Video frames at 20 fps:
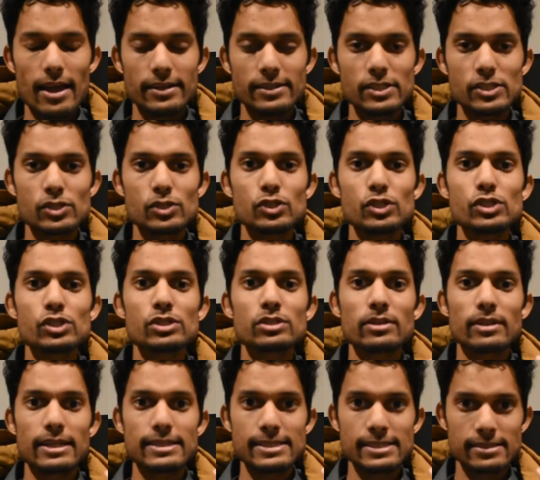Just, just
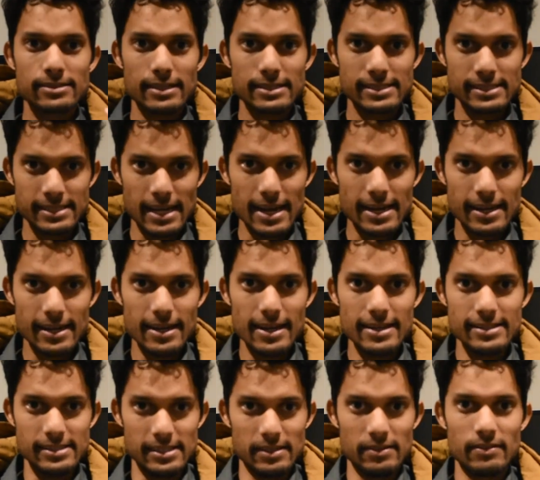let's let's take it
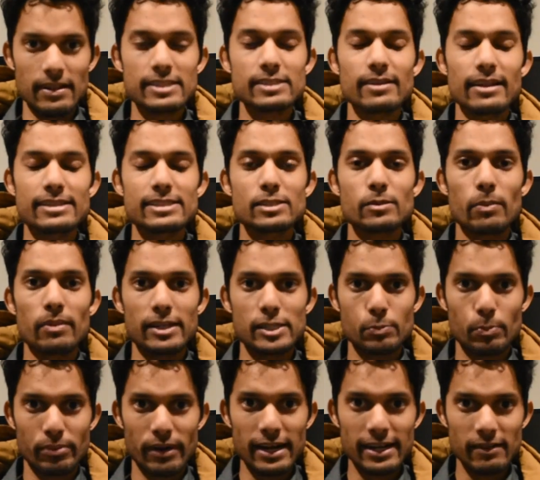easy. Let let's let's
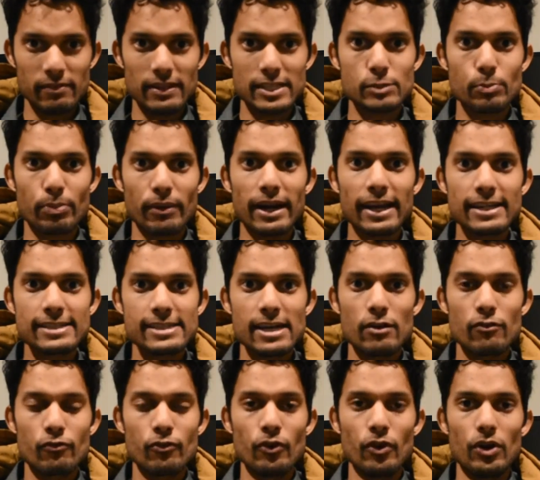break let's break it
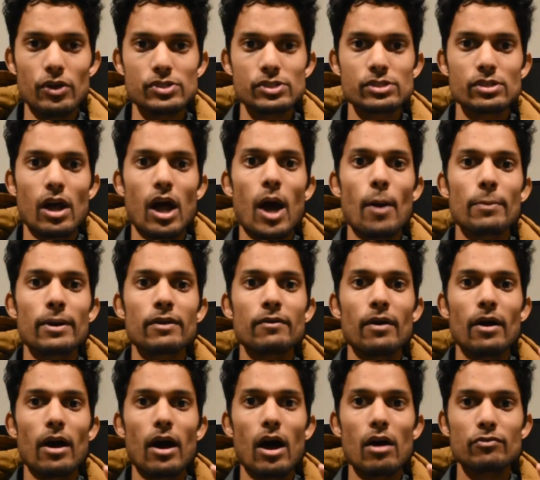down first. I'm gonna
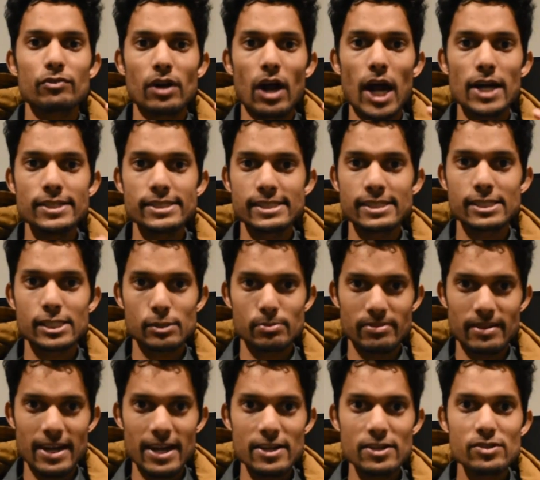I've, I just
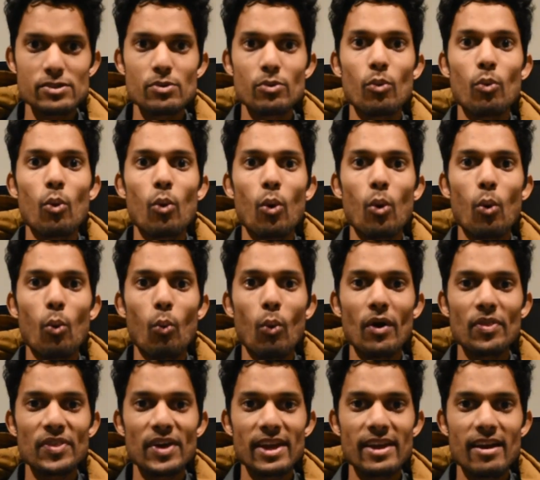explained
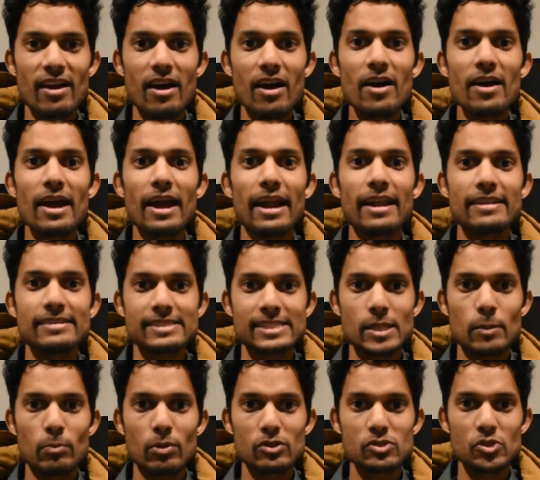what they are in
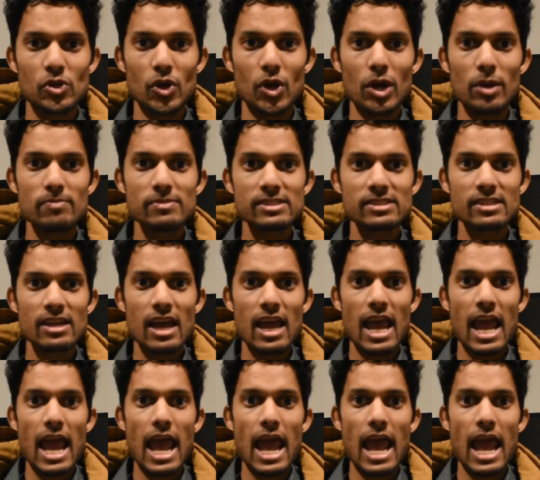simple terms,